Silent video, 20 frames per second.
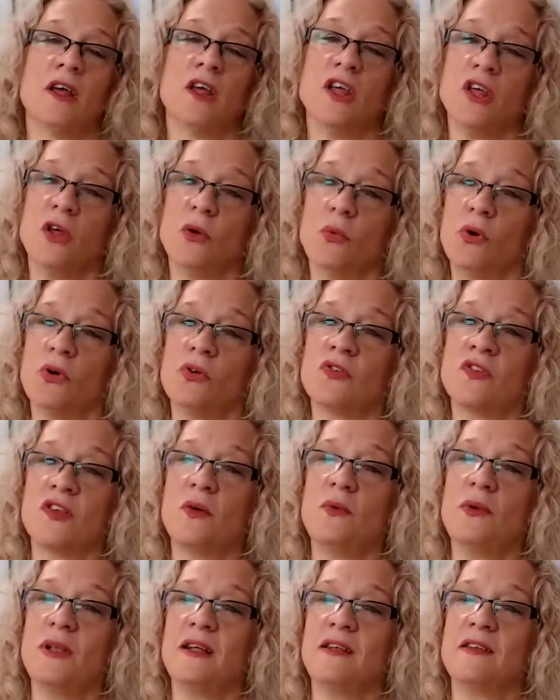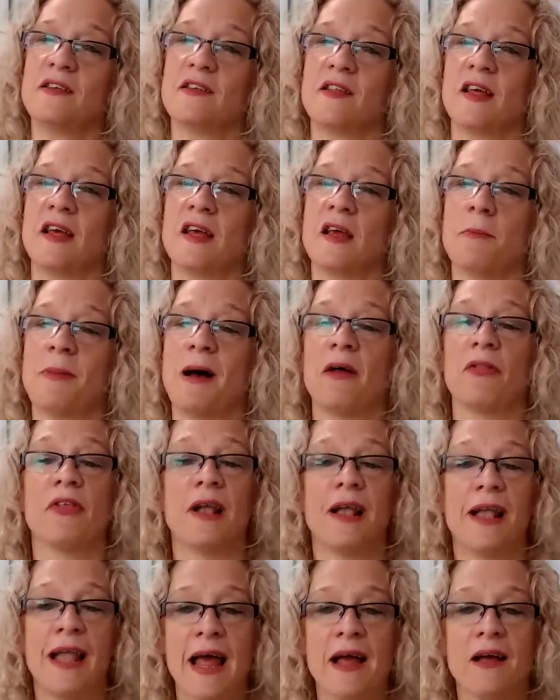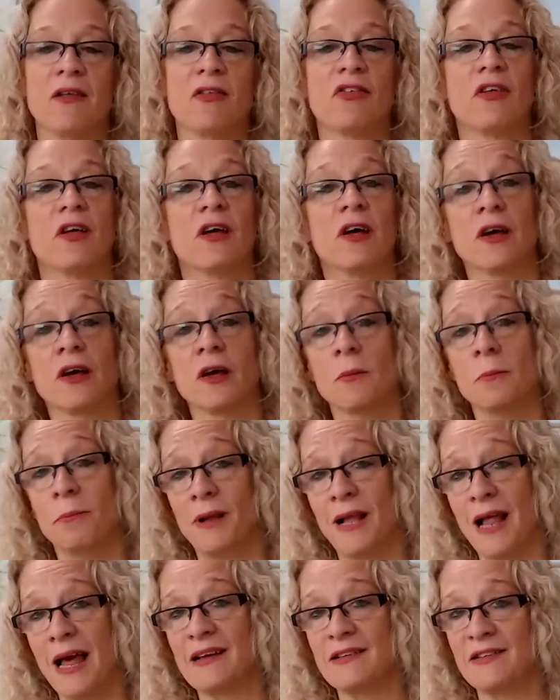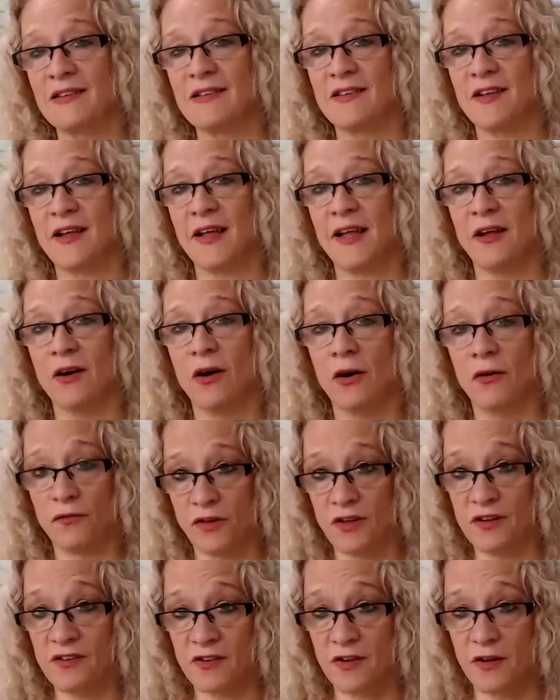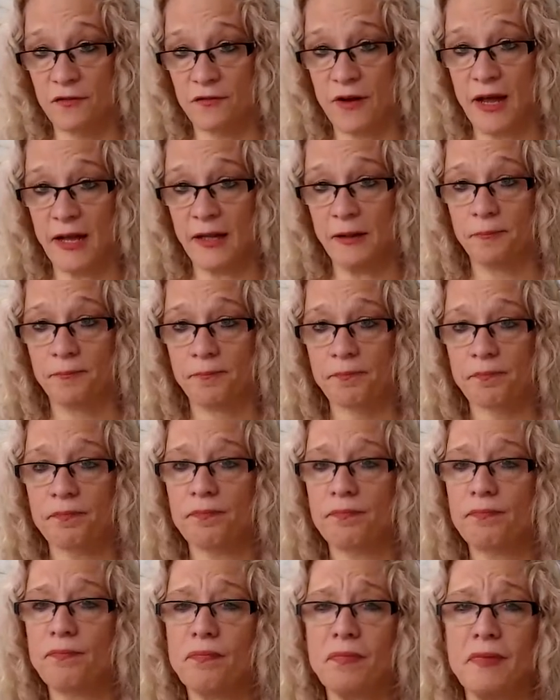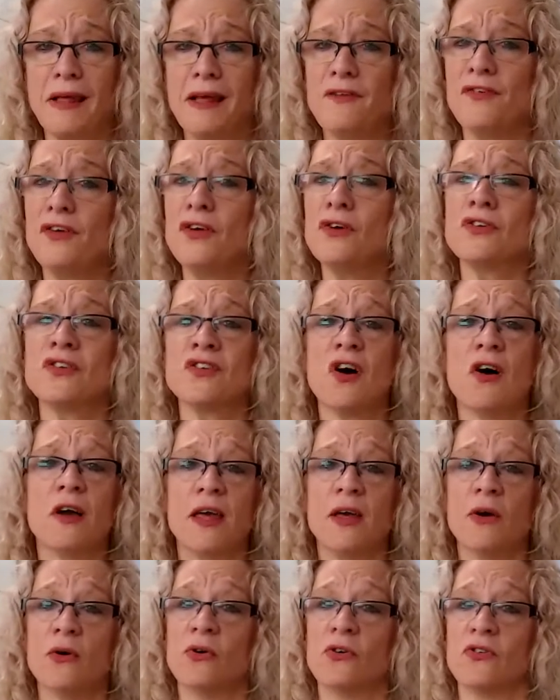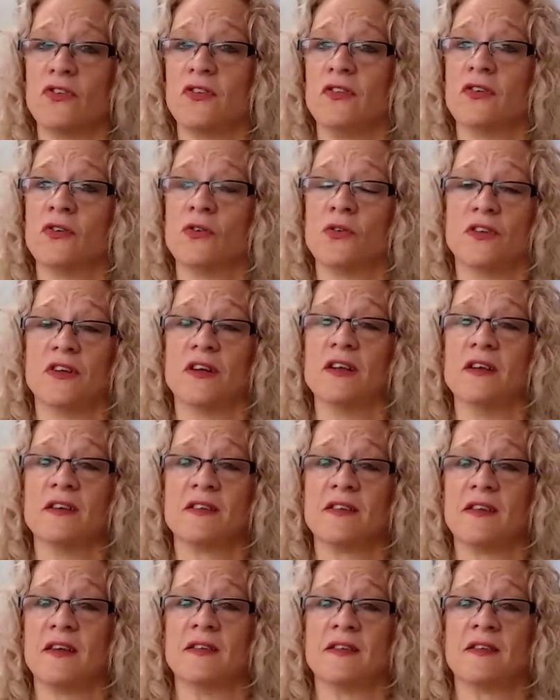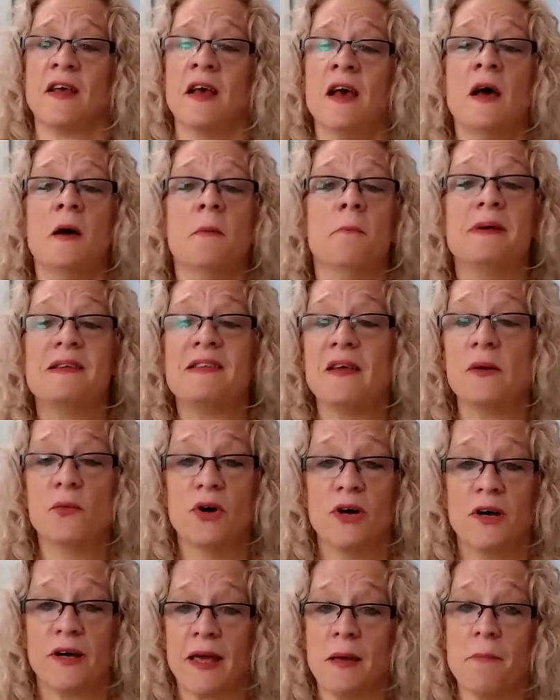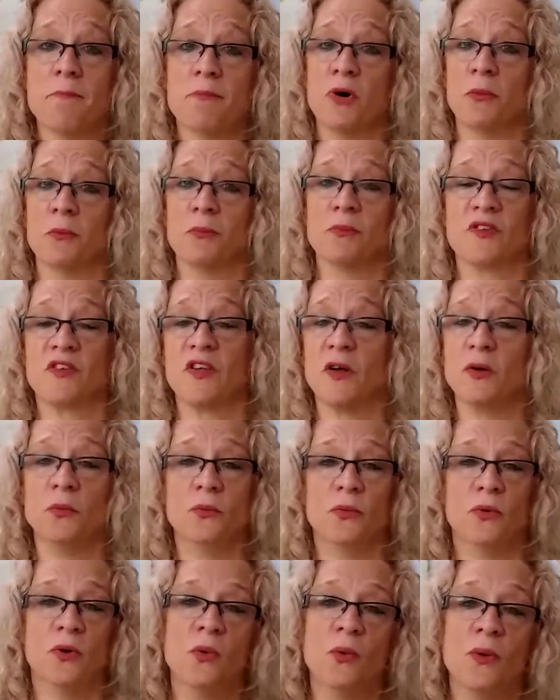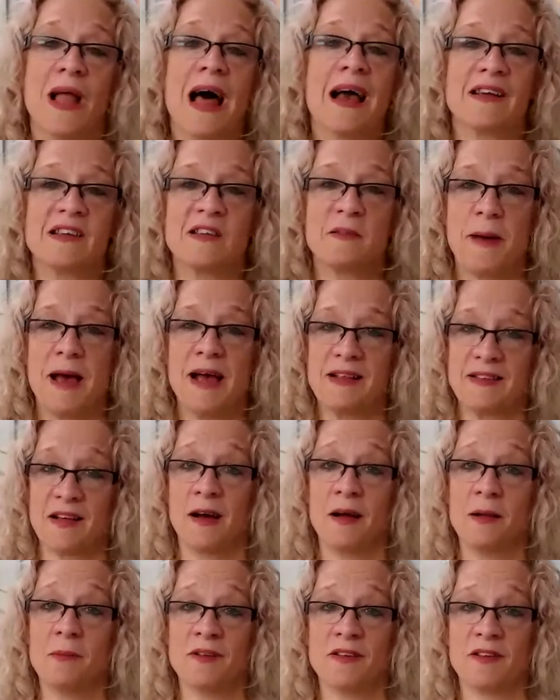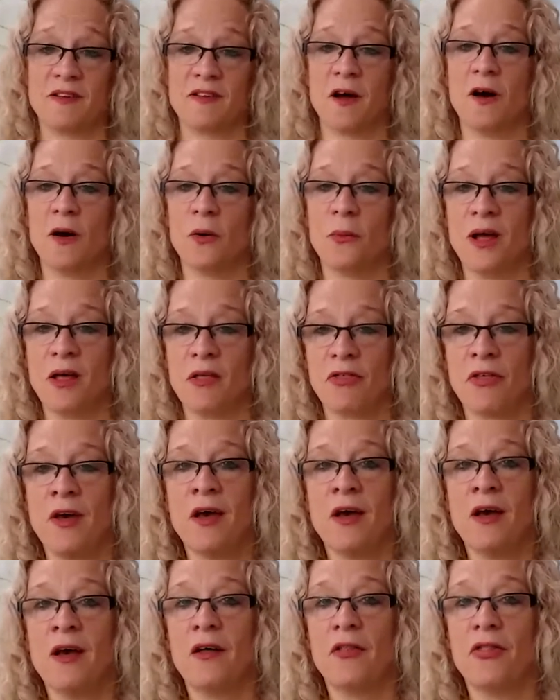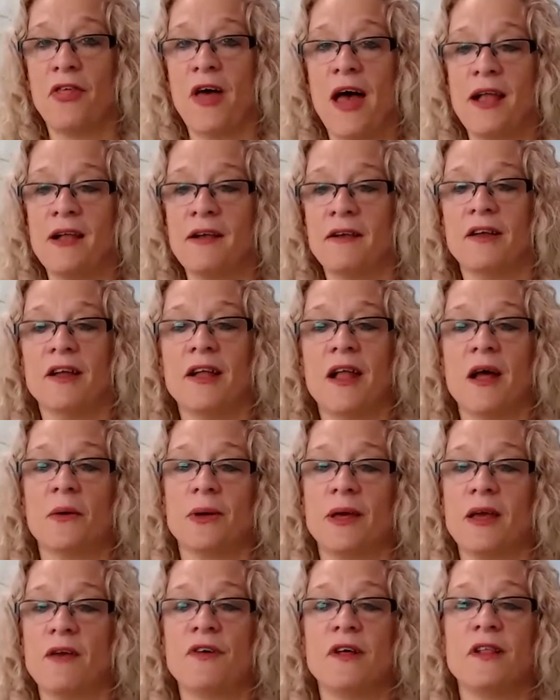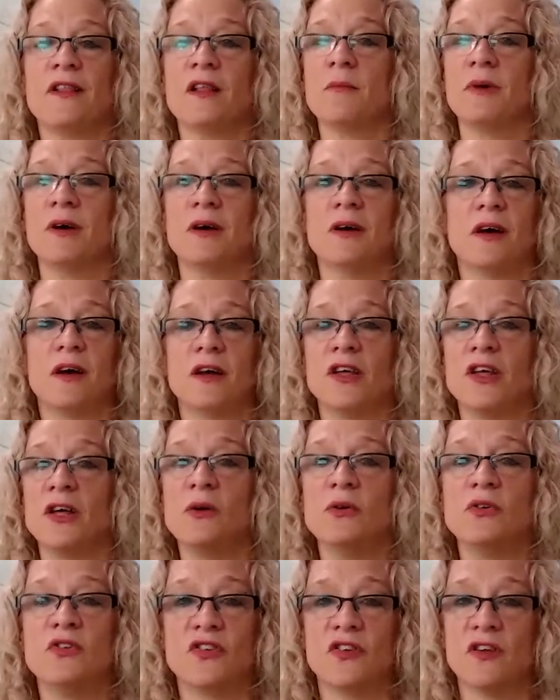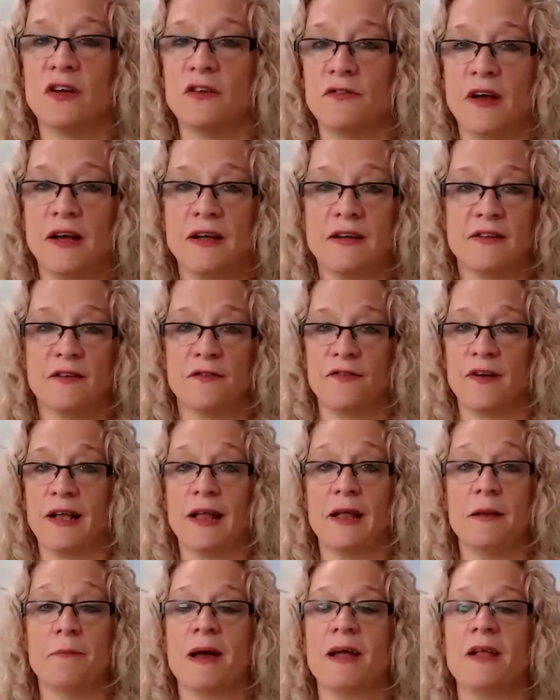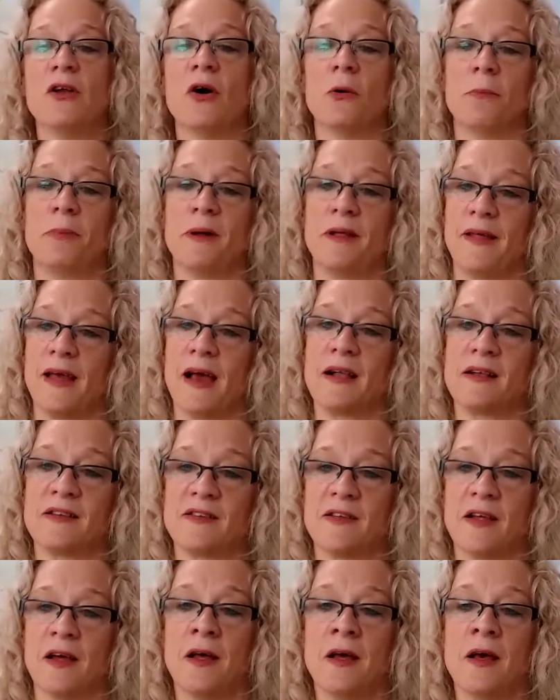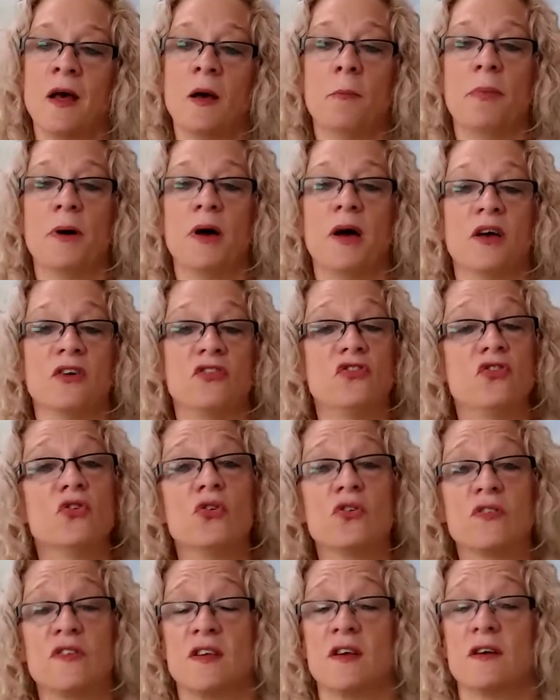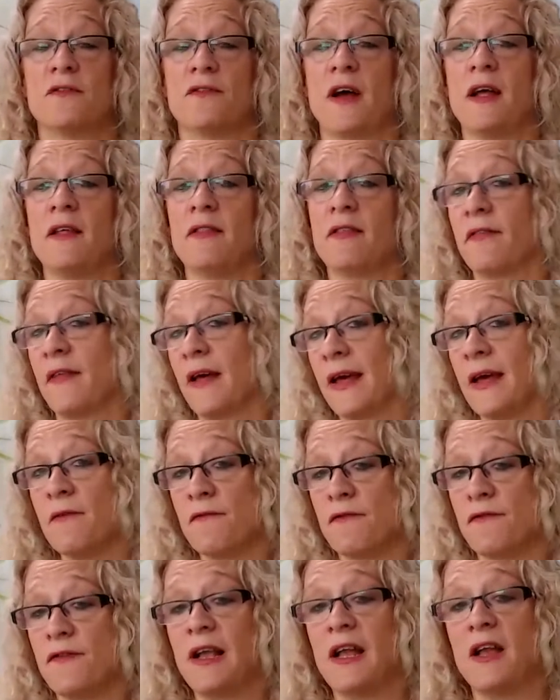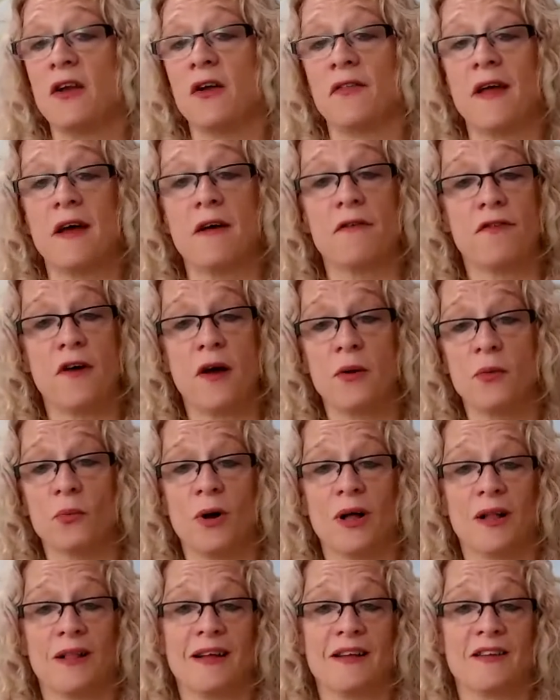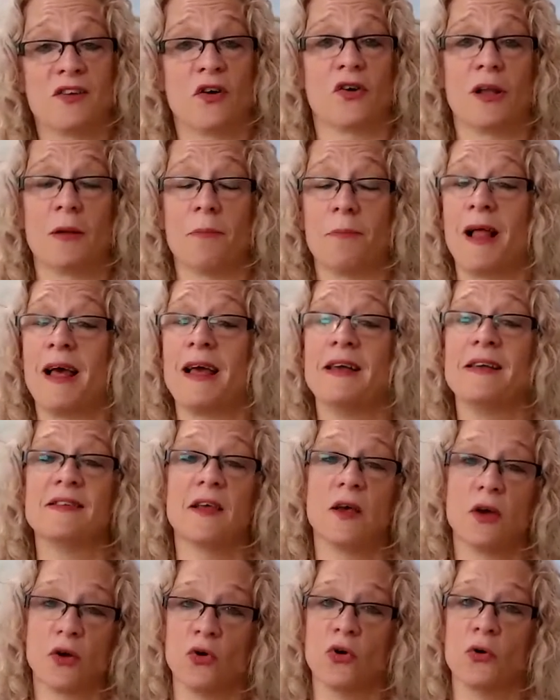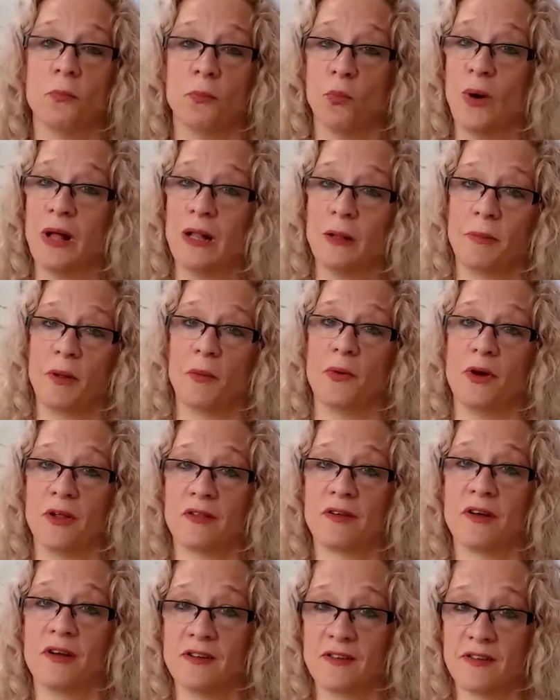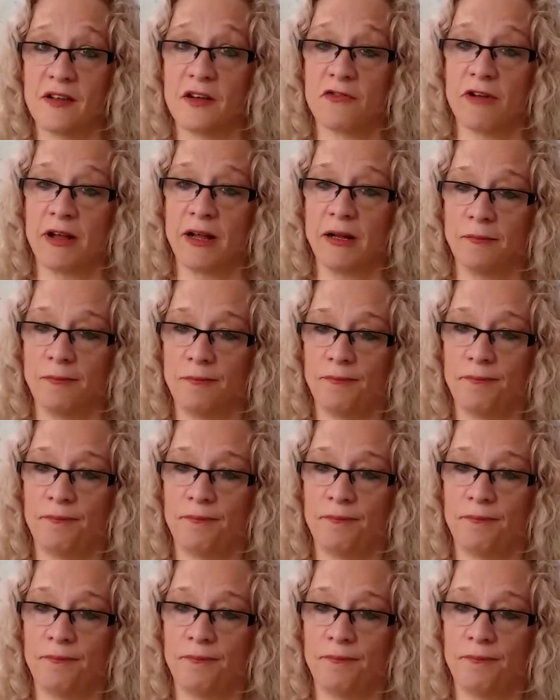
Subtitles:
You also need to think about the length and complexity of your survey. If your target audience is busy working mums who lack spare time to start with, then giving them a huge survey to fill in may not be the answer, but a short survey that they can fill in on their phone while their toddler plays could well be worth considering.